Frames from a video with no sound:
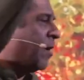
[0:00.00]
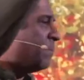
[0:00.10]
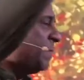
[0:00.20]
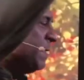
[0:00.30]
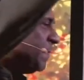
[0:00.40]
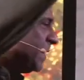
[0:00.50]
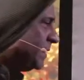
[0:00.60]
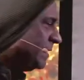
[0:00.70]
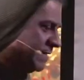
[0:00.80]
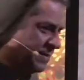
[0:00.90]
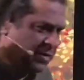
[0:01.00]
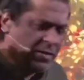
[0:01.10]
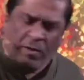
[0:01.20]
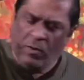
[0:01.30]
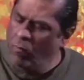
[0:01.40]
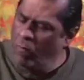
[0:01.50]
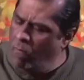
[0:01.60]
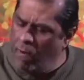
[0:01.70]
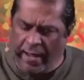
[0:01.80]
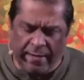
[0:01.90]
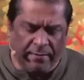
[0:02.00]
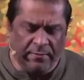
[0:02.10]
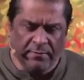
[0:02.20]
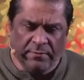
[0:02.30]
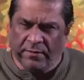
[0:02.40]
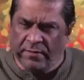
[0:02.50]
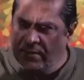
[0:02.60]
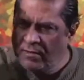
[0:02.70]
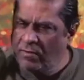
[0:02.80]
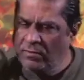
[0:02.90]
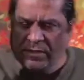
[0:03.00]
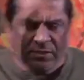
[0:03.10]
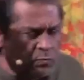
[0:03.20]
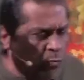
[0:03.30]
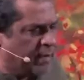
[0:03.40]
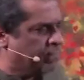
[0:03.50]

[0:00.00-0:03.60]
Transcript: many people? One. Just one